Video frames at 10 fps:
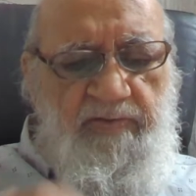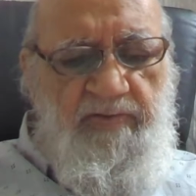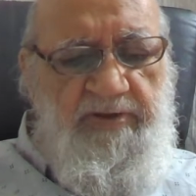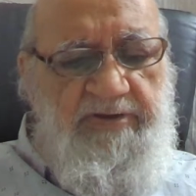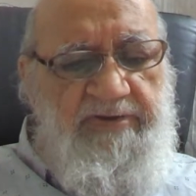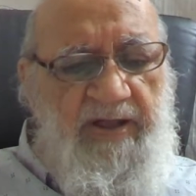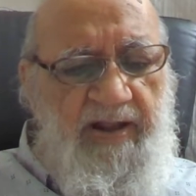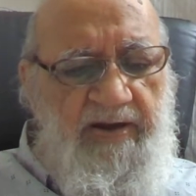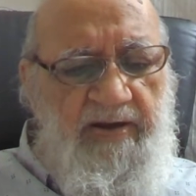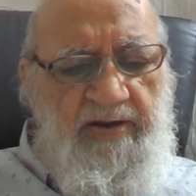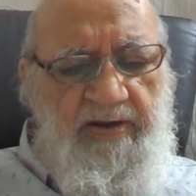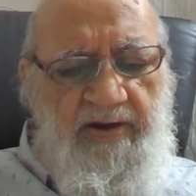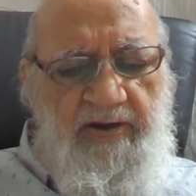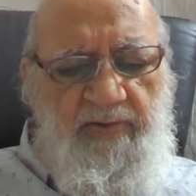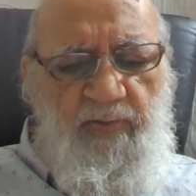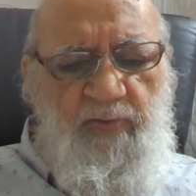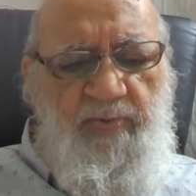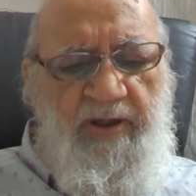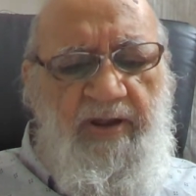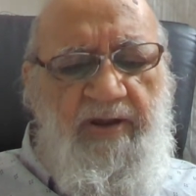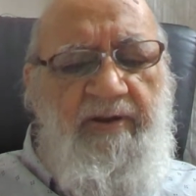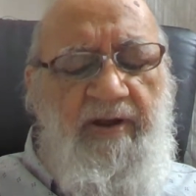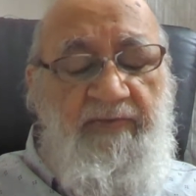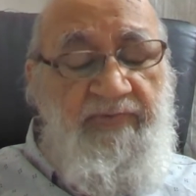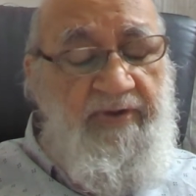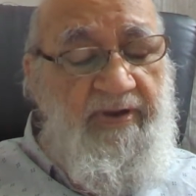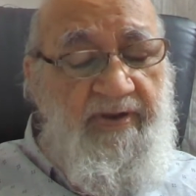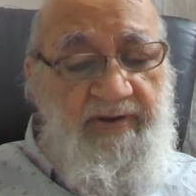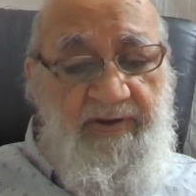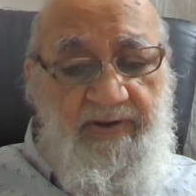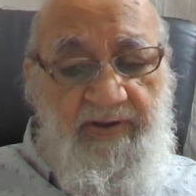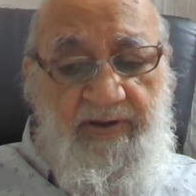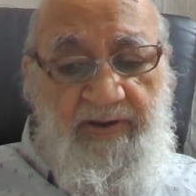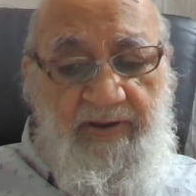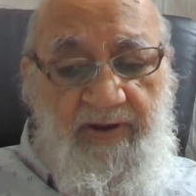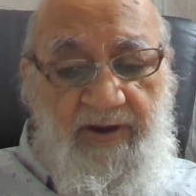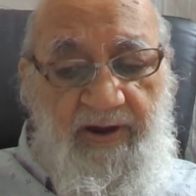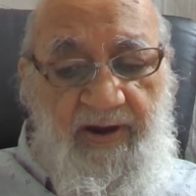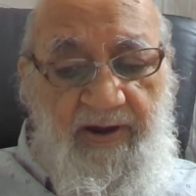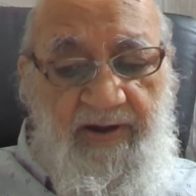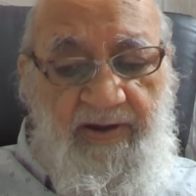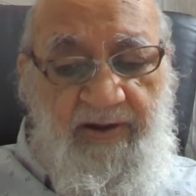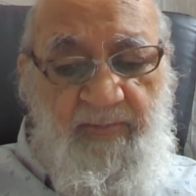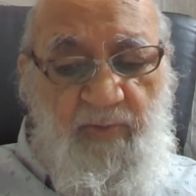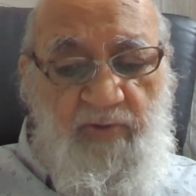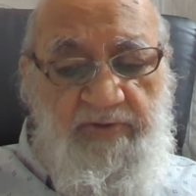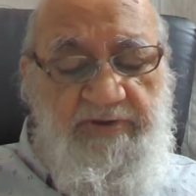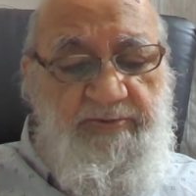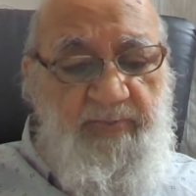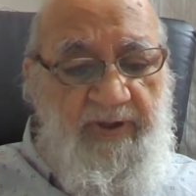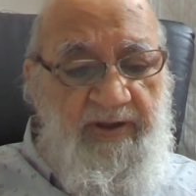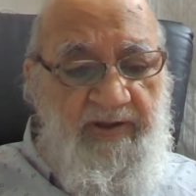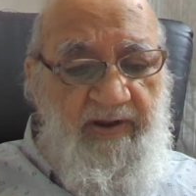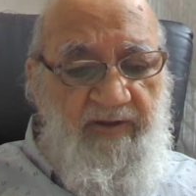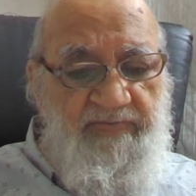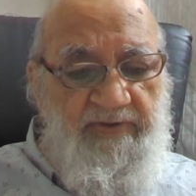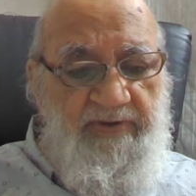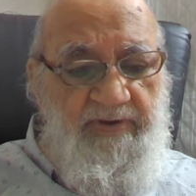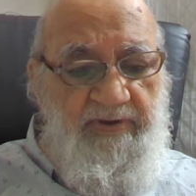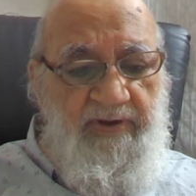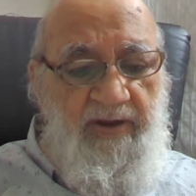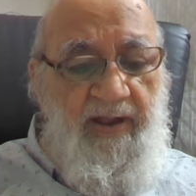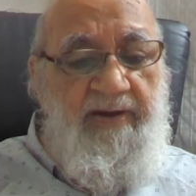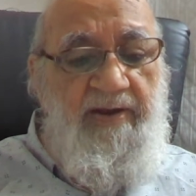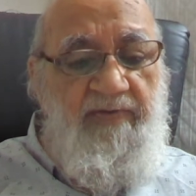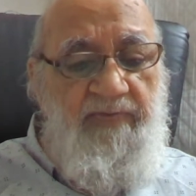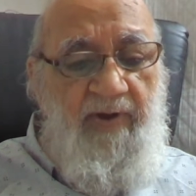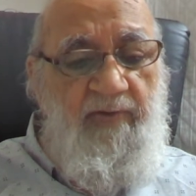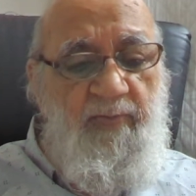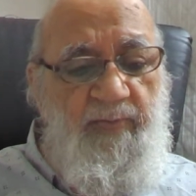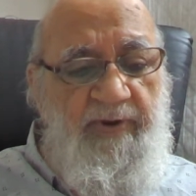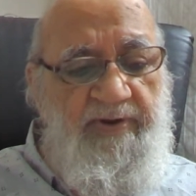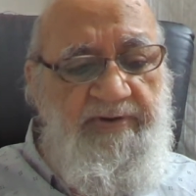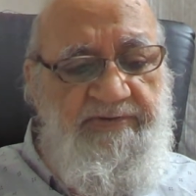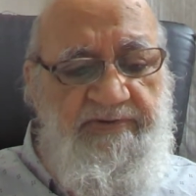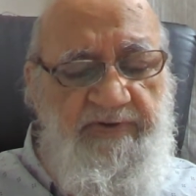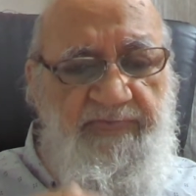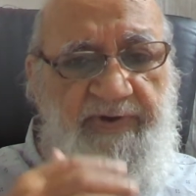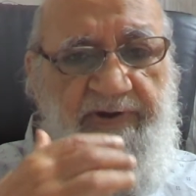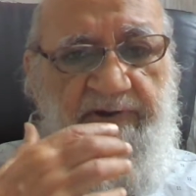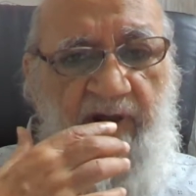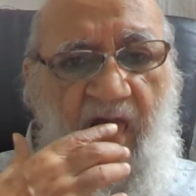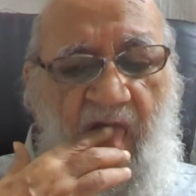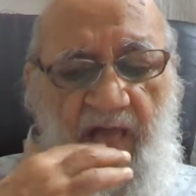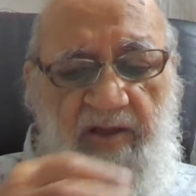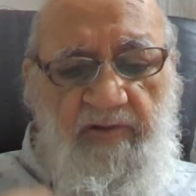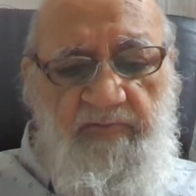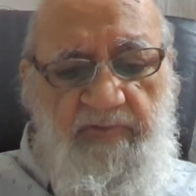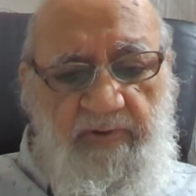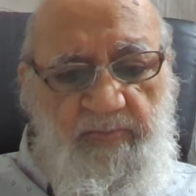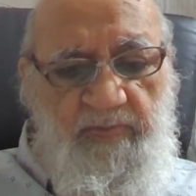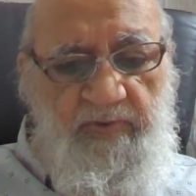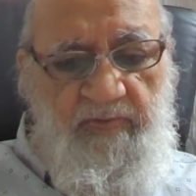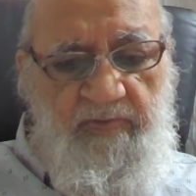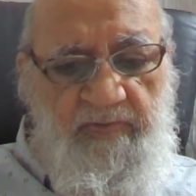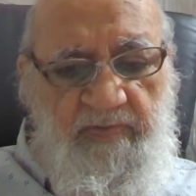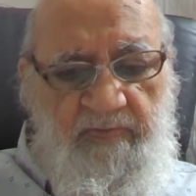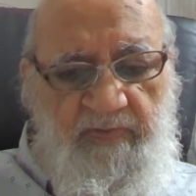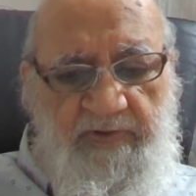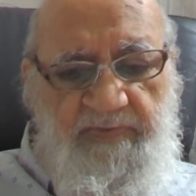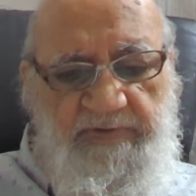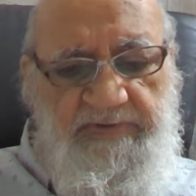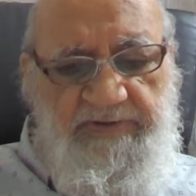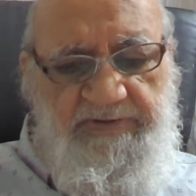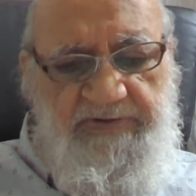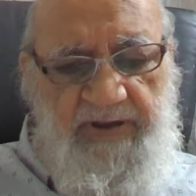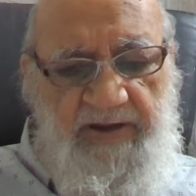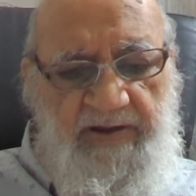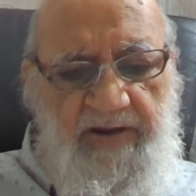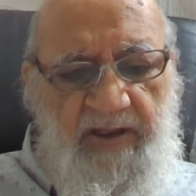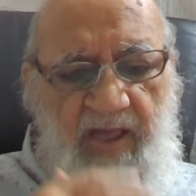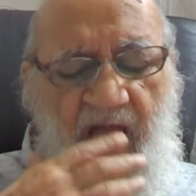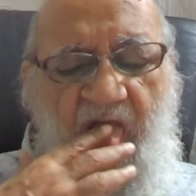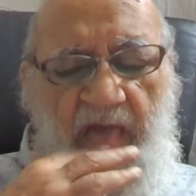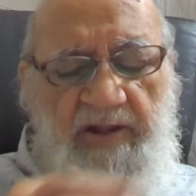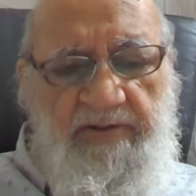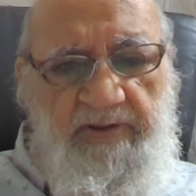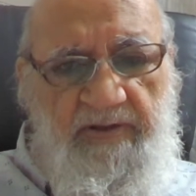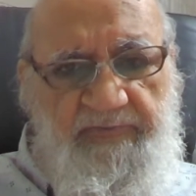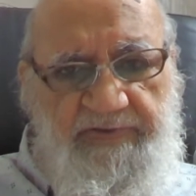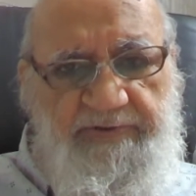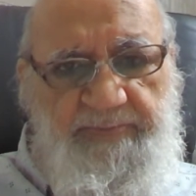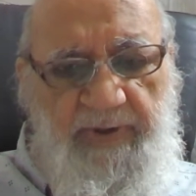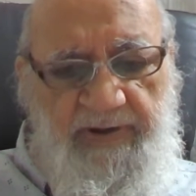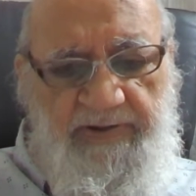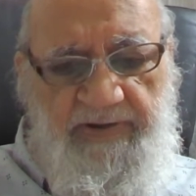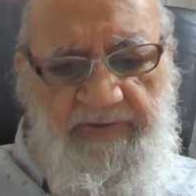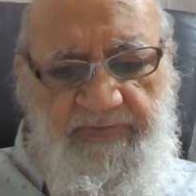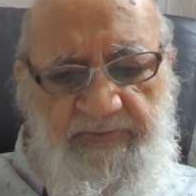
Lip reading: So these are two paragraphs here, and in both these paragraphs the line of argument is different from what was the style in the first paragraph.